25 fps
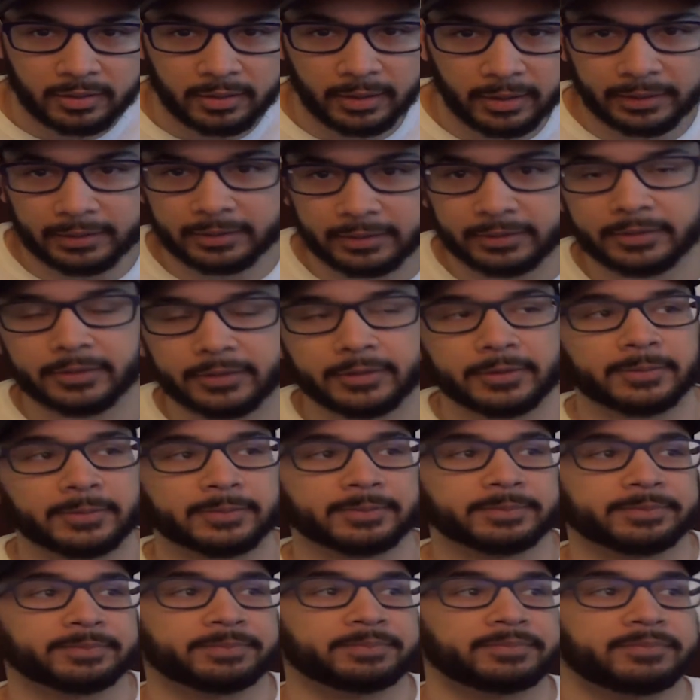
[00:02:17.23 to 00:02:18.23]
like,
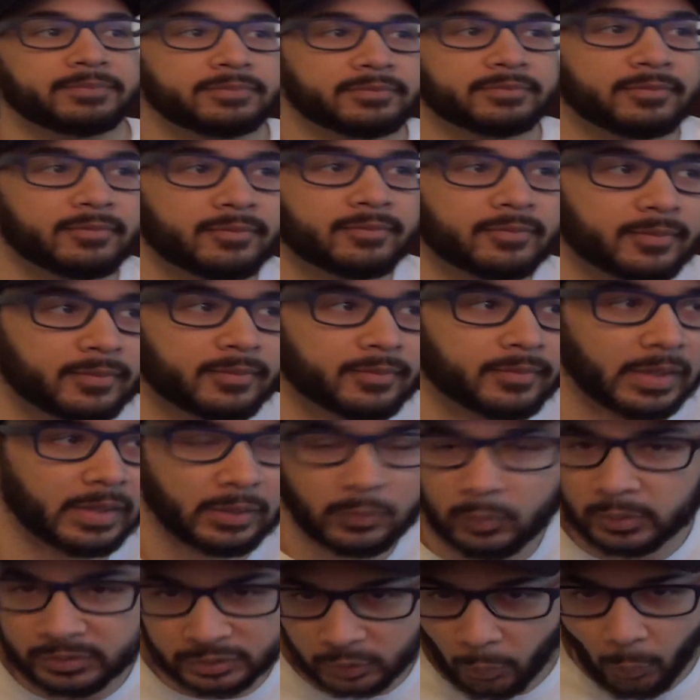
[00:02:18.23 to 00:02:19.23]

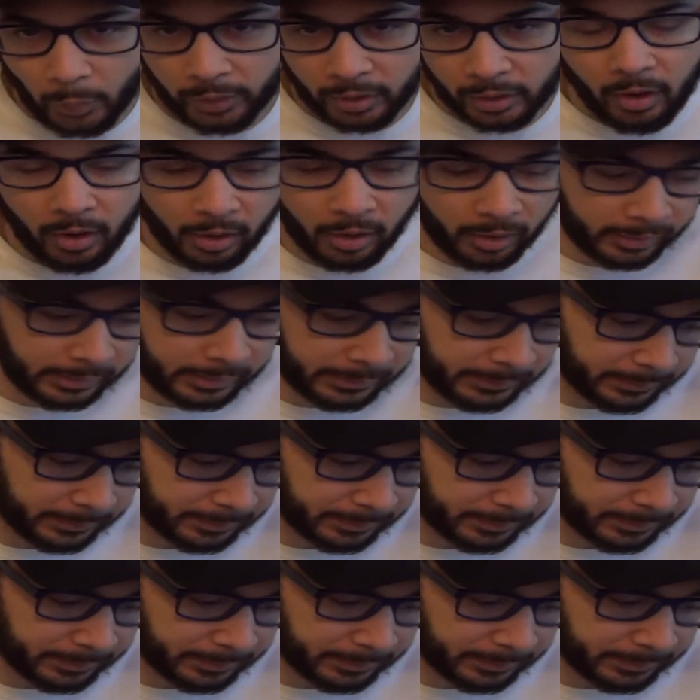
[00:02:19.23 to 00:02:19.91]
what's going on?